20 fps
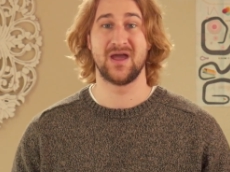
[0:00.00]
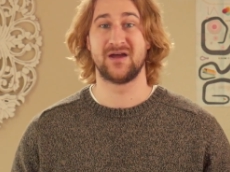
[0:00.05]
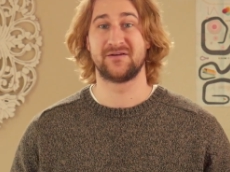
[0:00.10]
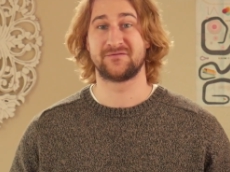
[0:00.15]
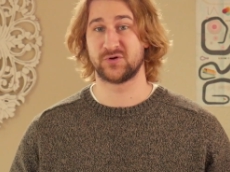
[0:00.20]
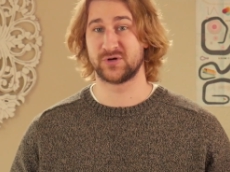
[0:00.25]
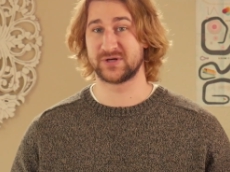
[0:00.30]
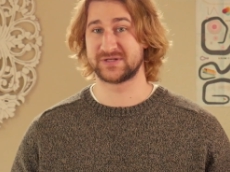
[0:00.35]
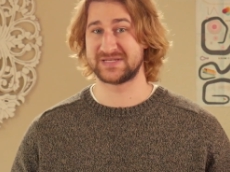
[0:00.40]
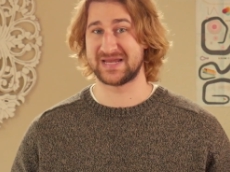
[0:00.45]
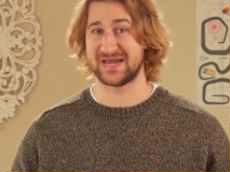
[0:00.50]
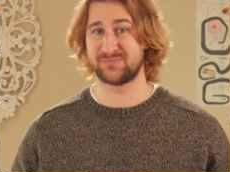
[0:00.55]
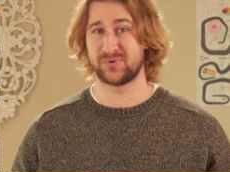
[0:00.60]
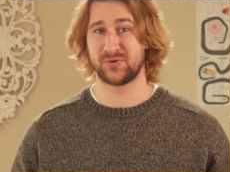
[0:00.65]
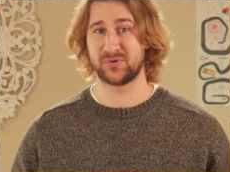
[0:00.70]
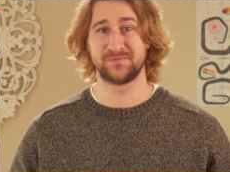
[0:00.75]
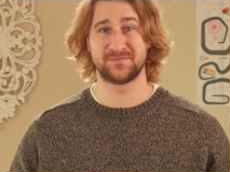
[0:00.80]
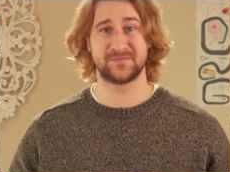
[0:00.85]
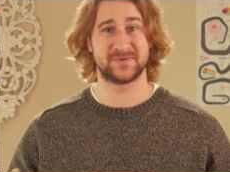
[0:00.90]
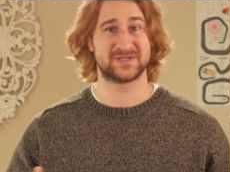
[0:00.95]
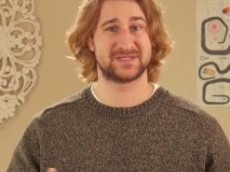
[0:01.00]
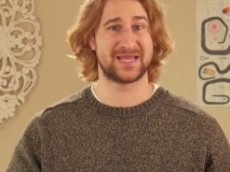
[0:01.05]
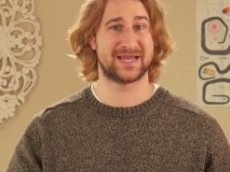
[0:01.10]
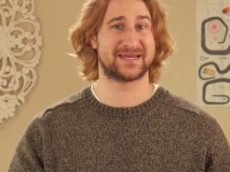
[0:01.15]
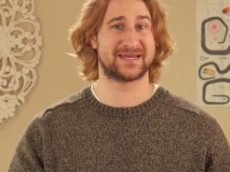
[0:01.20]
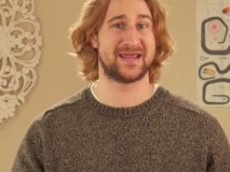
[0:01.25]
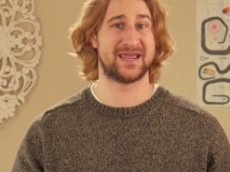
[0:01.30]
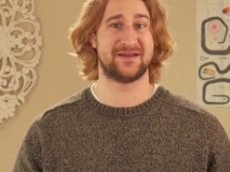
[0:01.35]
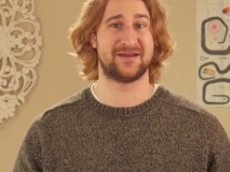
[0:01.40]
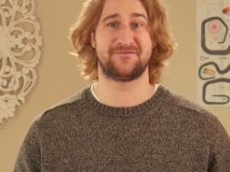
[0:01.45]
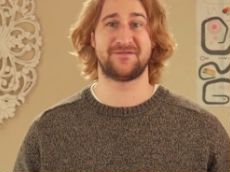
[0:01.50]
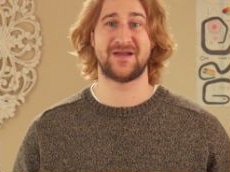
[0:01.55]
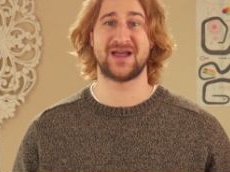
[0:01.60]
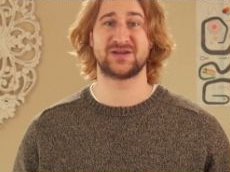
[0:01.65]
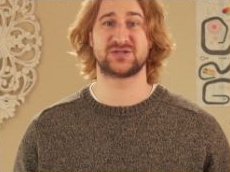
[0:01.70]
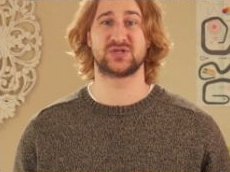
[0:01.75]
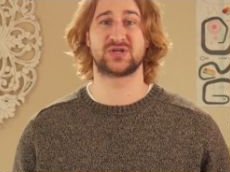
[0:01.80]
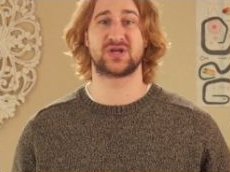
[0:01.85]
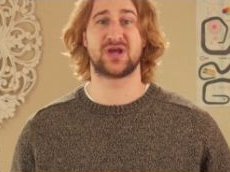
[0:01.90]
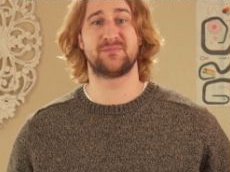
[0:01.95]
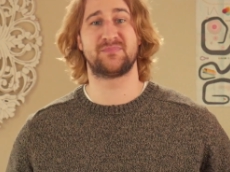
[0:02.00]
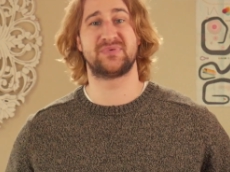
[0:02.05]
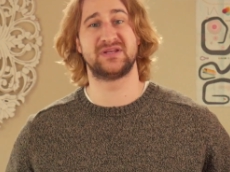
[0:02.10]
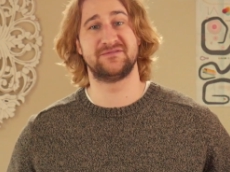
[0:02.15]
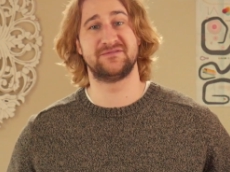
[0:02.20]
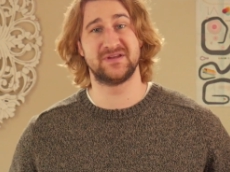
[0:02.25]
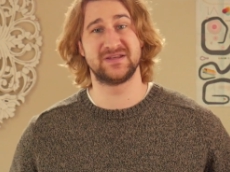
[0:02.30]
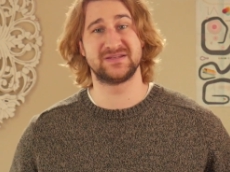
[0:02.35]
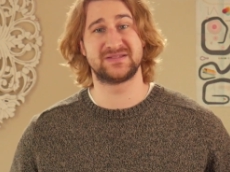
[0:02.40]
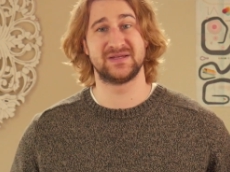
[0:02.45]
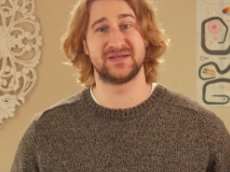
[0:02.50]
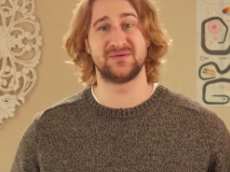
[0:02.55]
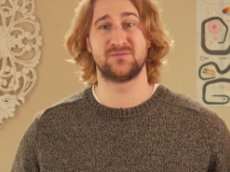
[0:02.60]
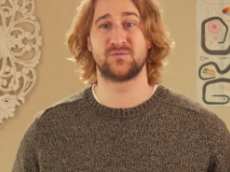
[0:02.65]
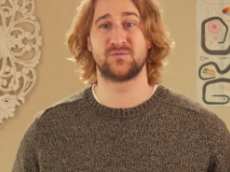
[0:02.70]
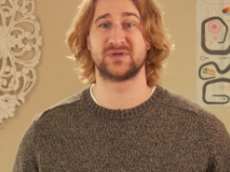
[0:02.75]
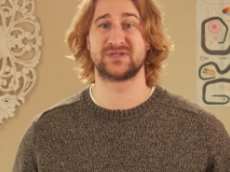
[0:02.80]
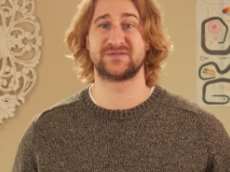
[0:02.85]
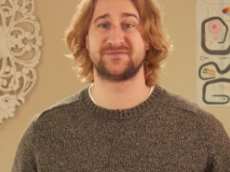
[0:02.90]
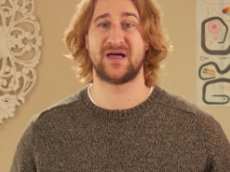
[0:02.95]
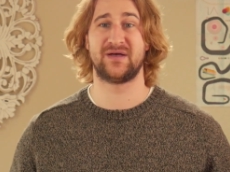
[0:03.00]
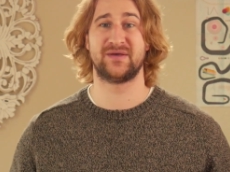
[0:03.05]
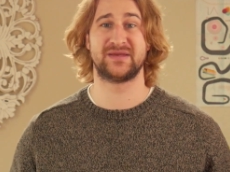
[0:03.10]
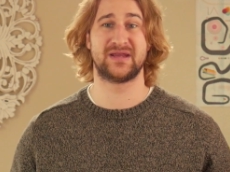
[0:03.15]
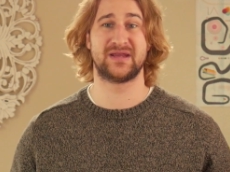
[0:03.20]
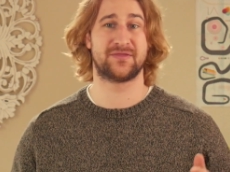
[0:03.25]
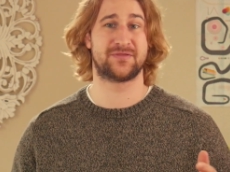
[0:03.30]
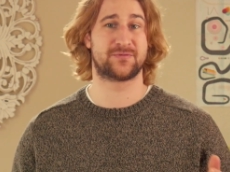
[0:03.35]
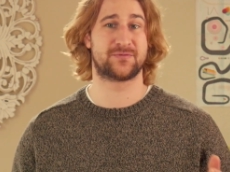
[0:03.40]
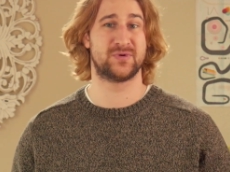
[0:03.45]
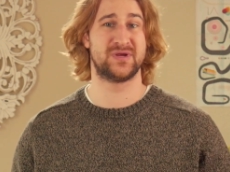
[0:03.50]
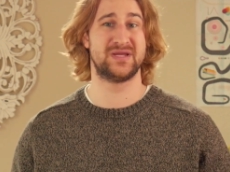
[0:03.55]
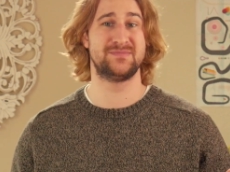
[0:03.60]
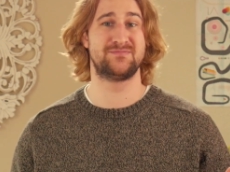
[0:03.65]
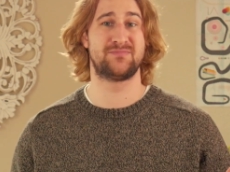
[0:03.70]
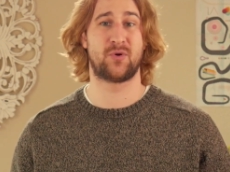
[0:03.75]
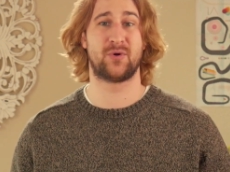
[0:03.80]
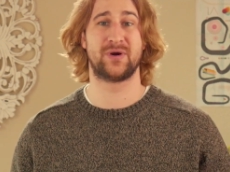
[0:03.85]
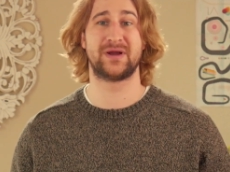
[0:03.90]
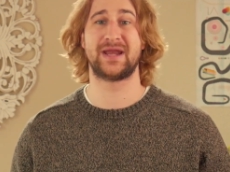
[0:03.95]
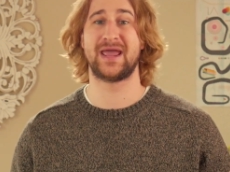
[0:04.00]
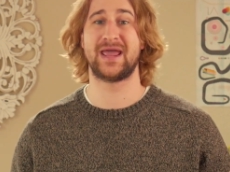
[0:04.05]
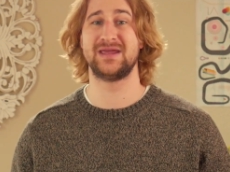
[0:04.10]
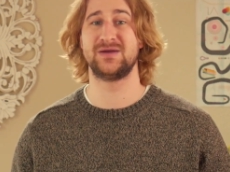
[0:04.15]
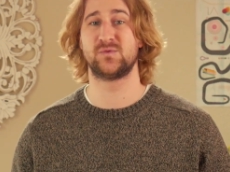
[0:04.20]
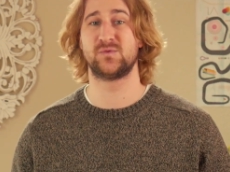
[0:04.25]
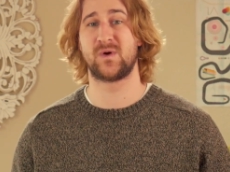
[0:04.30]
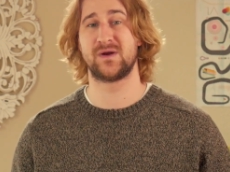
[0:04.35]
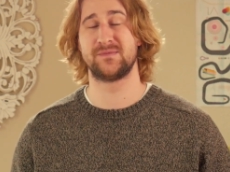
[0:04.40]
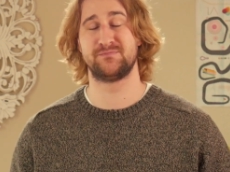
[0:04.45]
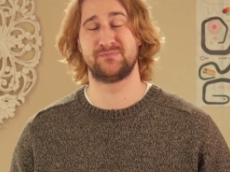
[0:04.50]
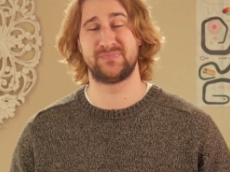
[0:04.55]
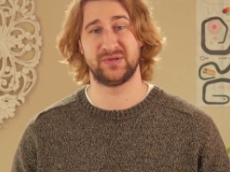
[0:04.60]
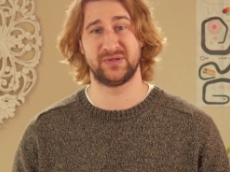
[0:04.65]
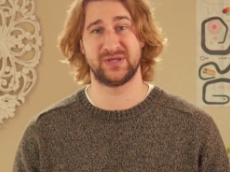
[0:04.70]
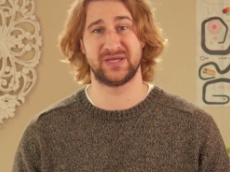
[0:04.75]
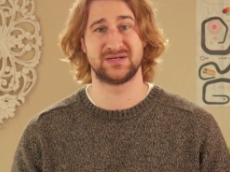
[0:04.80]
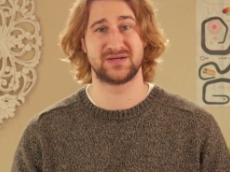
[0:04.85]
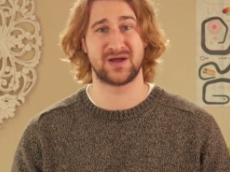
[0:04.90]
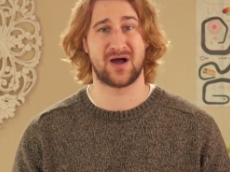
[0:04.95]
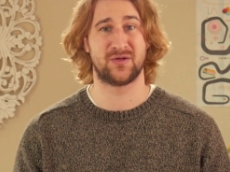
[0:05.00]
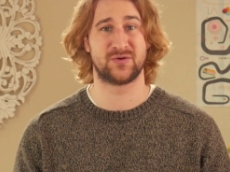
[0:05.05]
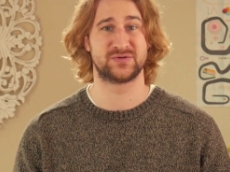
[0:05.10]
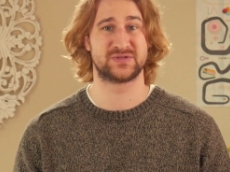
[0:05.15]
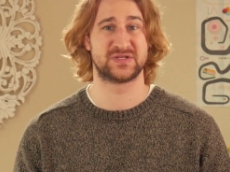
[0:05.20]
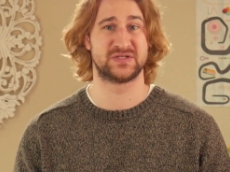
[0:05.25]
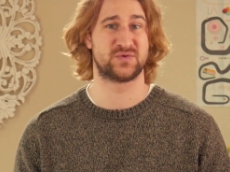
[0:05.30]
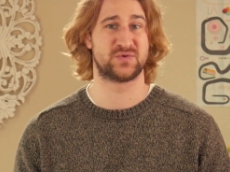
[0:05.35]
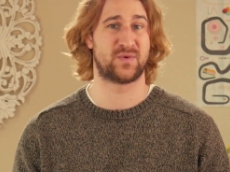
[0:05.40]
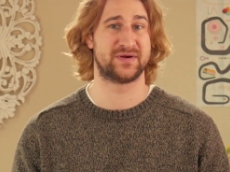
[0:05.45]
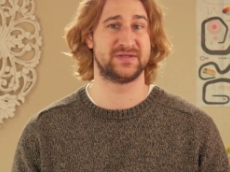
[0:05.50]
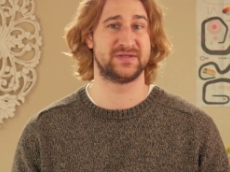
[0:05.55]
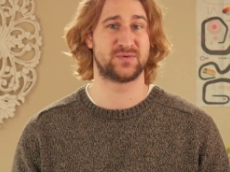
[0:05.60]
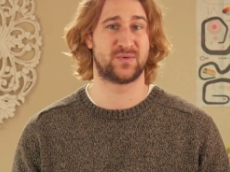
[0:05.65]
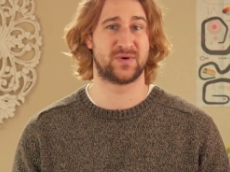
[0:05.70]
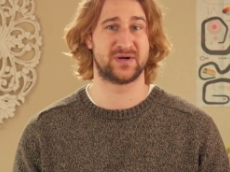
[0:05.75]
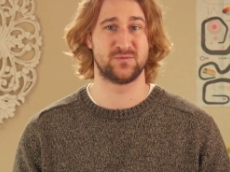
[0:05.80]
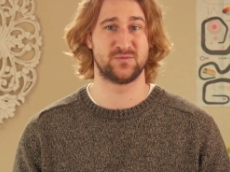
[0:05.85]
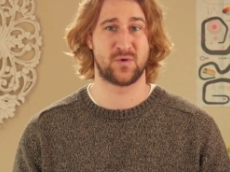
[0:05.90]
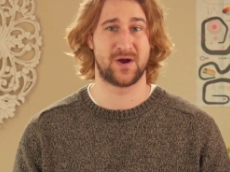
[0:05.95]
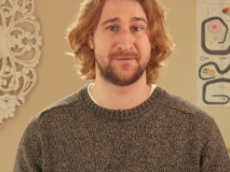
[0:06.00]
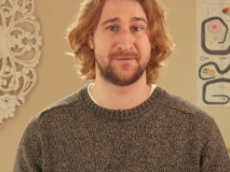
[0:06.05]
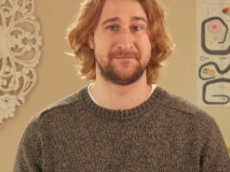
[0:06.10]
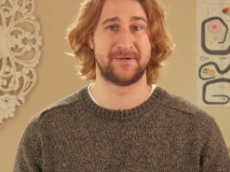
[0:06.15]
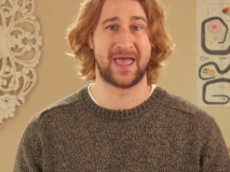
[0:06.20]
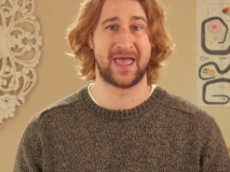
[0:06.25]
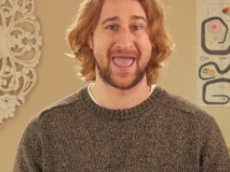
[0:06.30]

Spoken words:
For example, secondhand fashion company Vinted was valued at $3.81 billion in 2021,